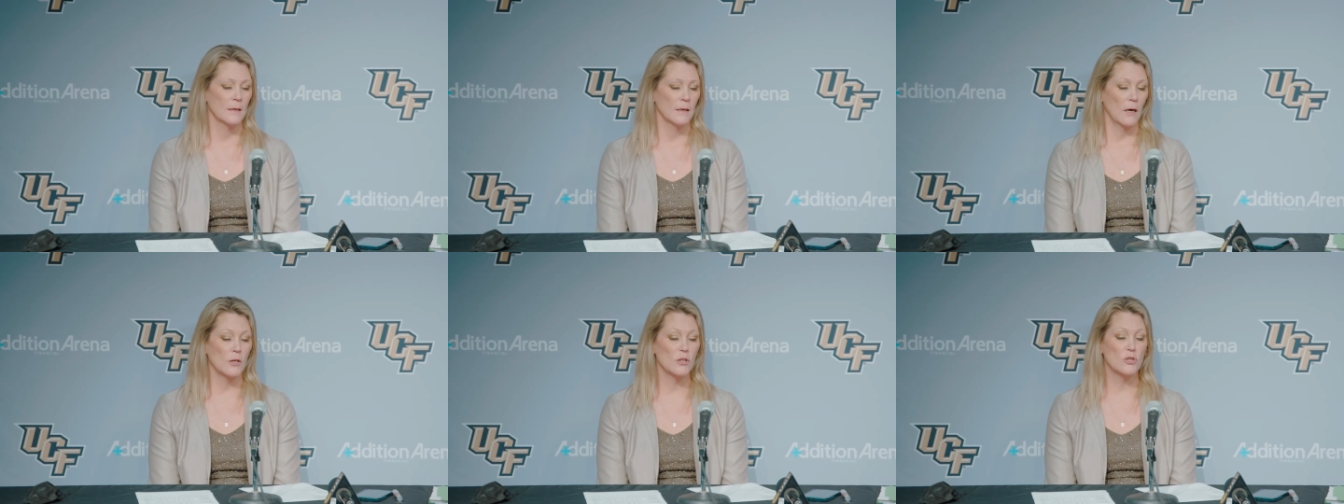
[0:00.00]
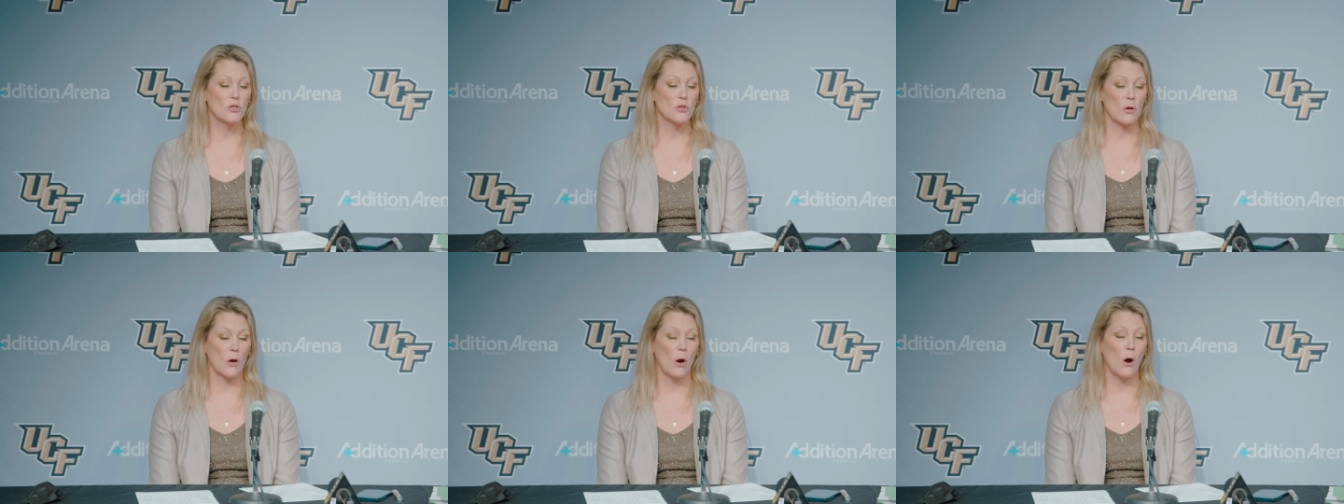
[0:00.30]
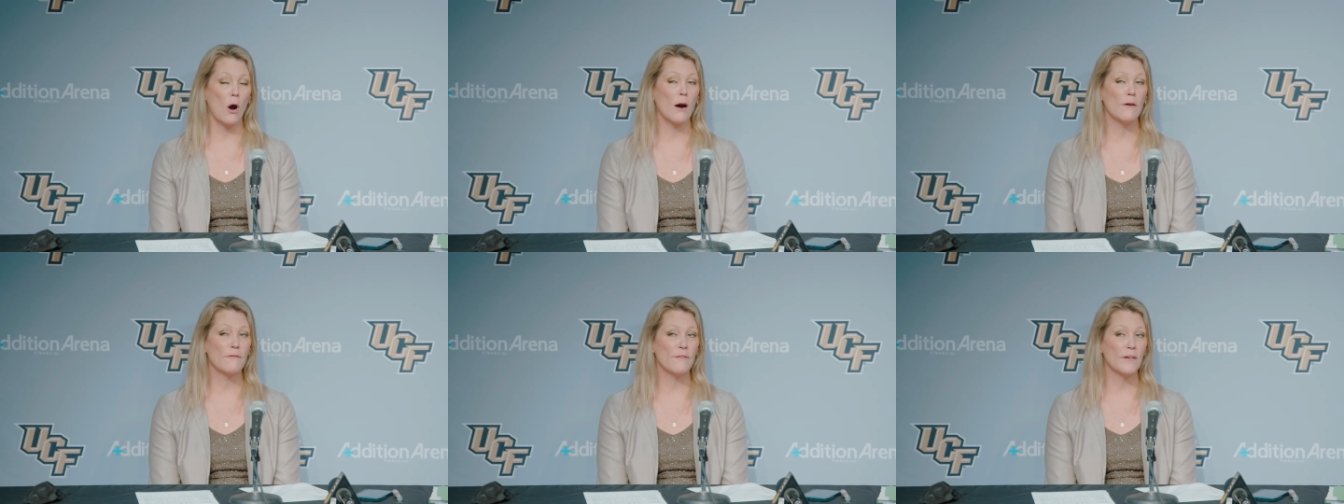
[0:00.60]
Uh,
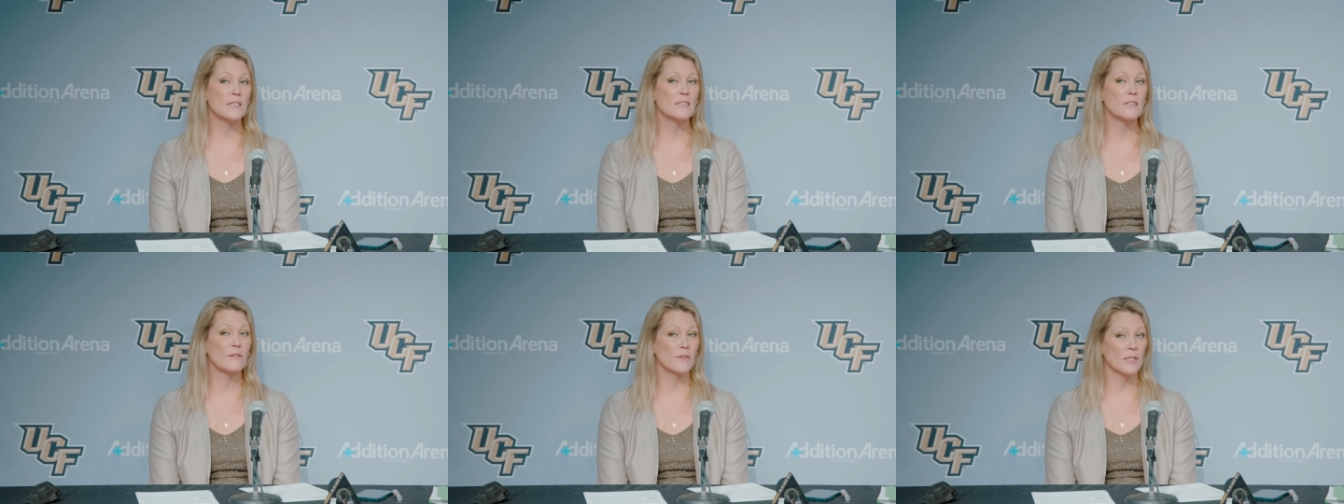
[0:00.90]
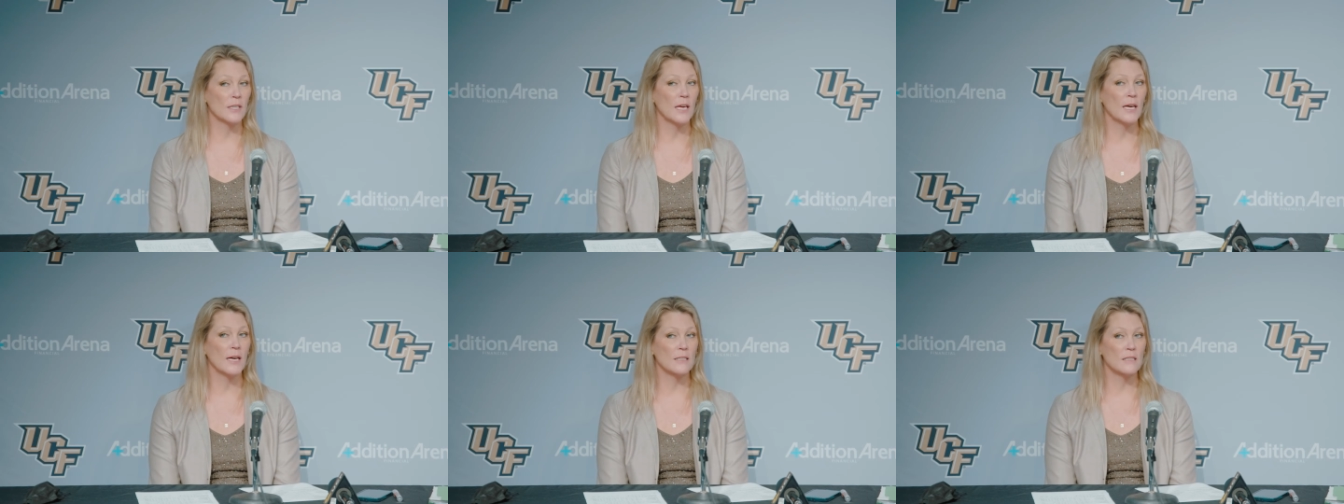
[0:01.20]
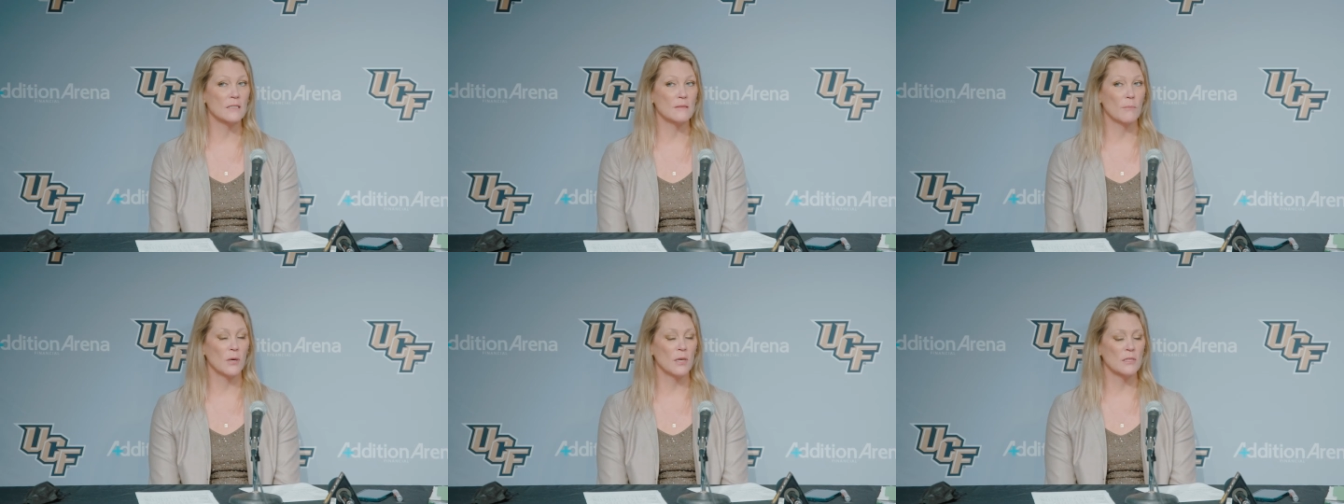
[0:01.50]
offensively,
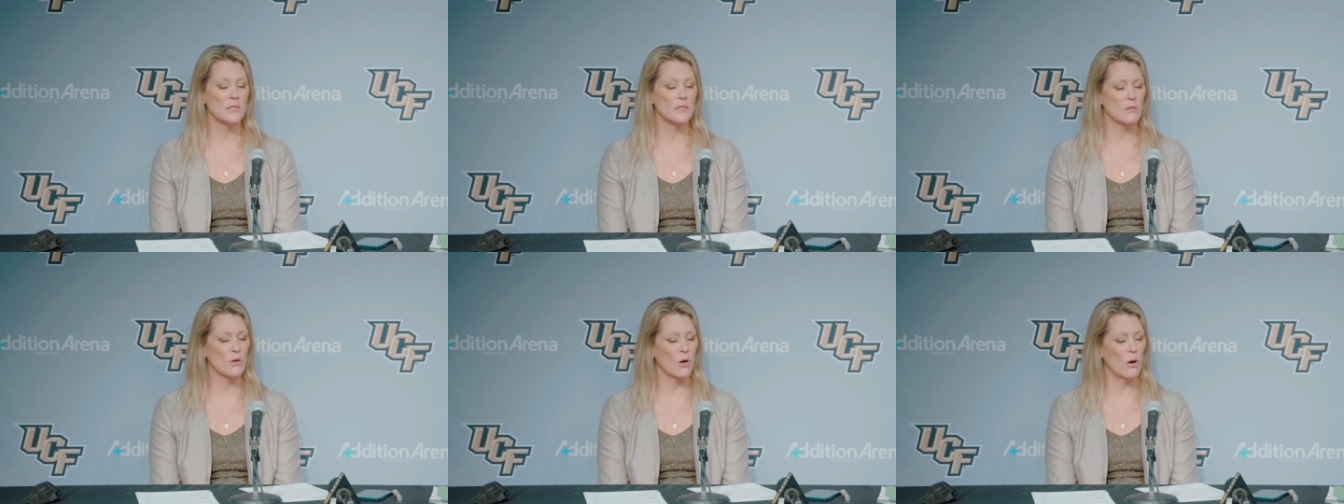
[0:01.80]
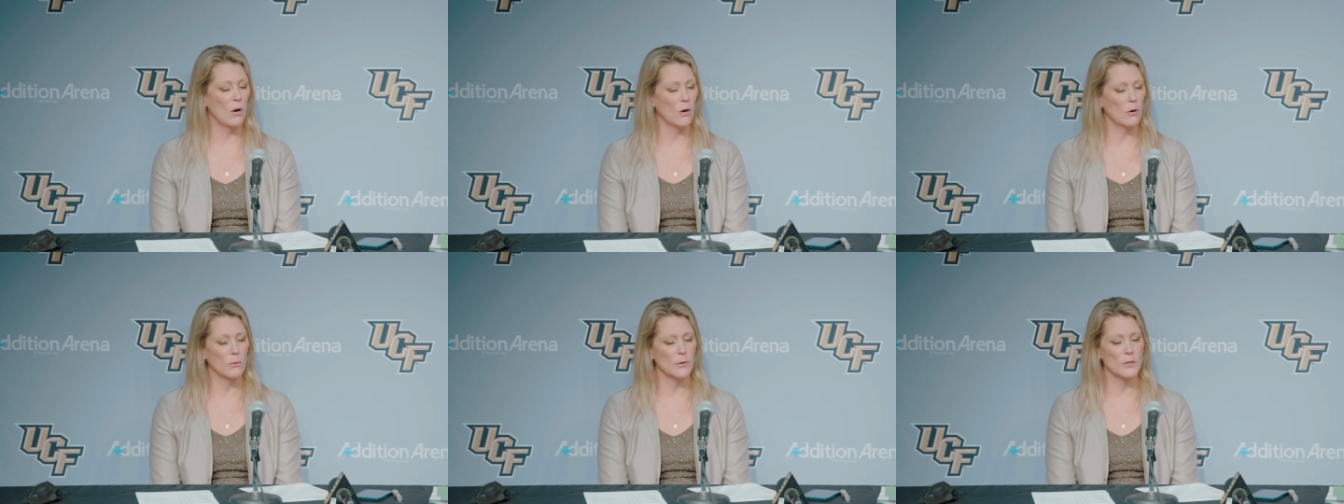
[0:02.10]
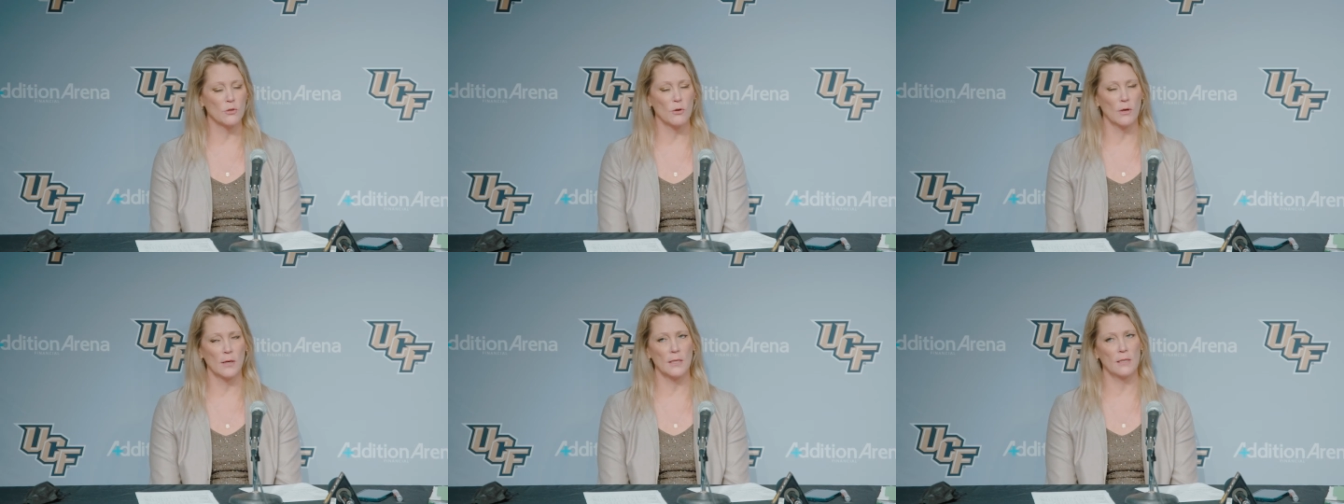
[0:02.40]
yes. Moss is
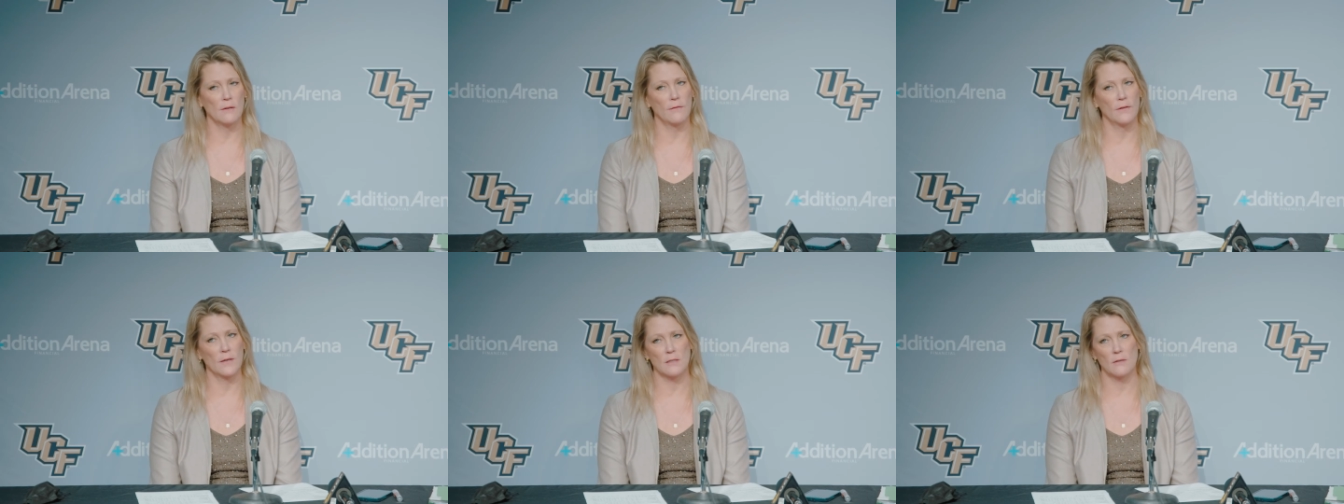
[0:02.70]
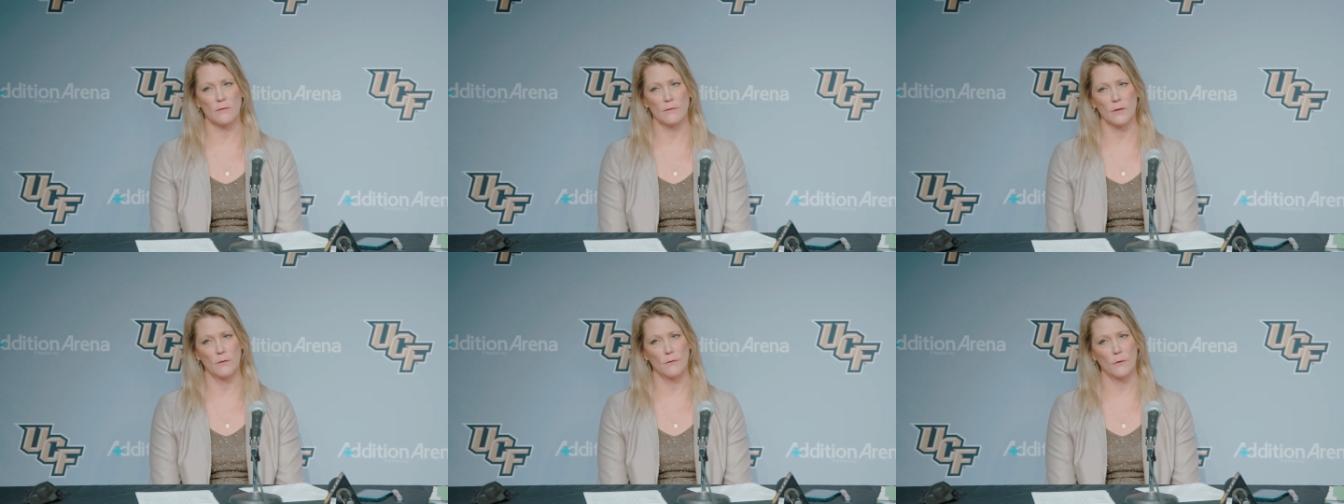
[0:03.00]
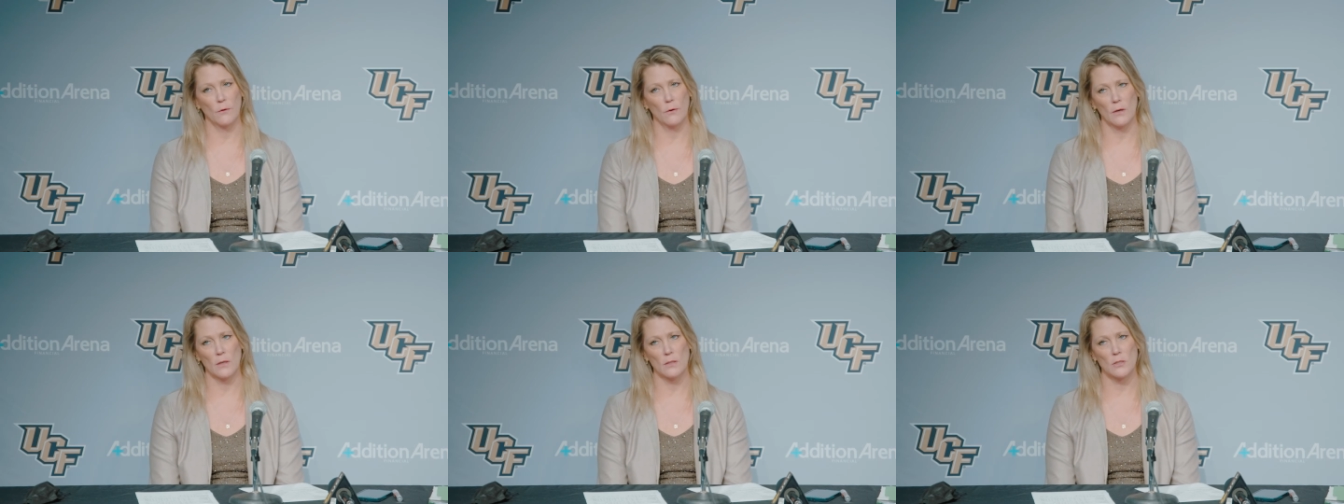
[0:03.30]
always great defensively
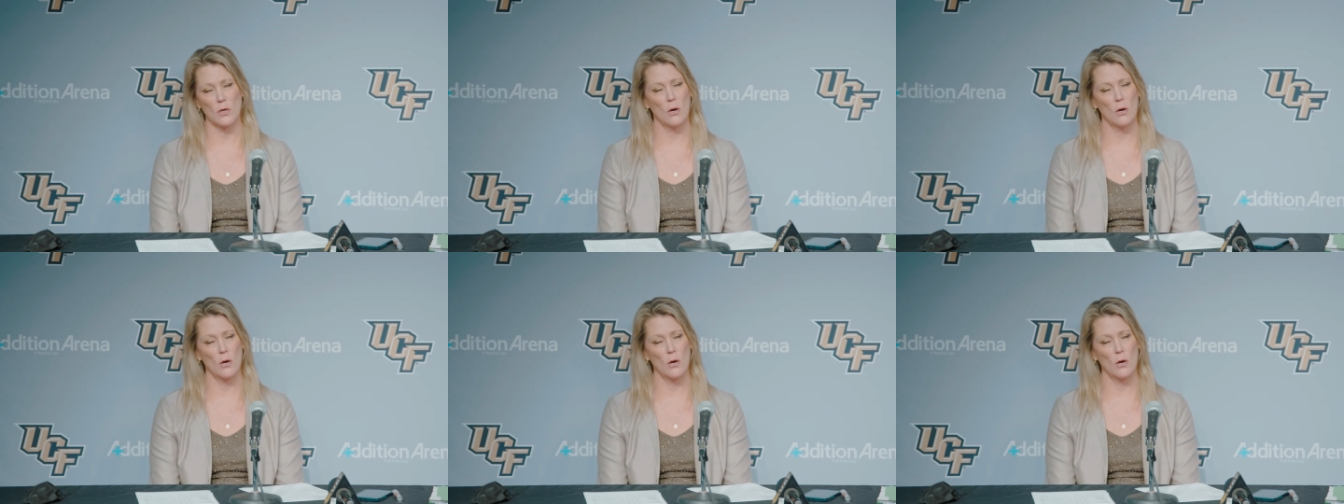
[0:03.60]
for us.